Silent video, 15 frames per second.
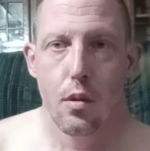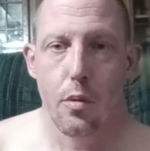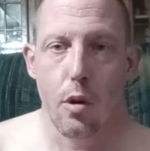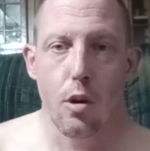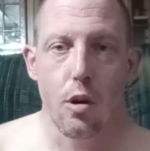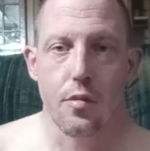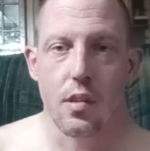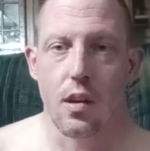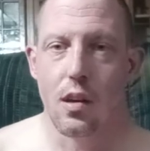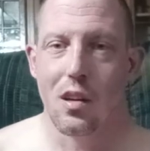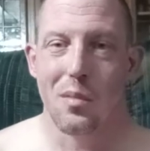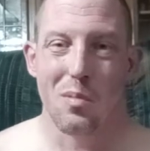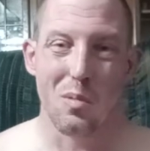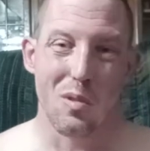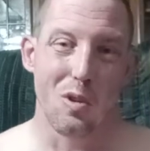there are
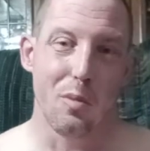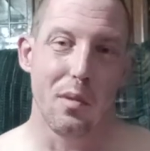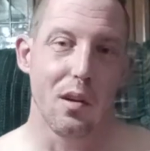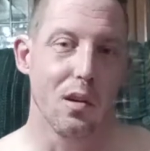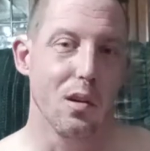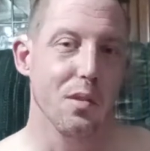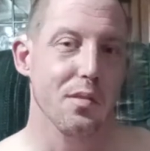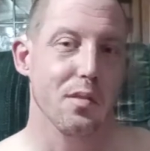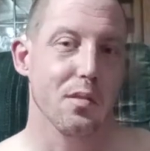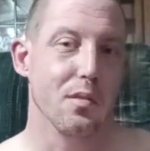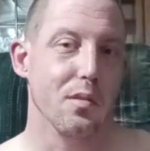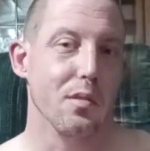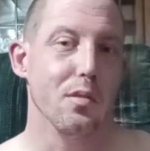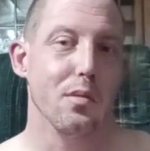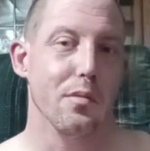times when nobody else is
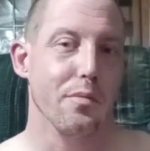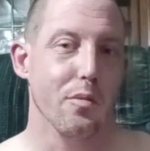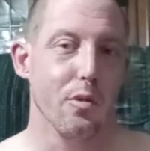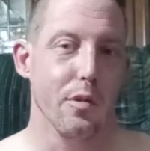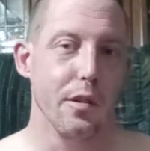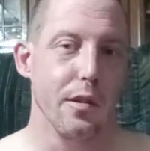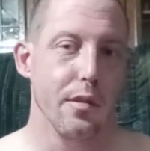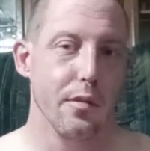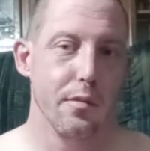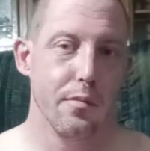going to do it for you.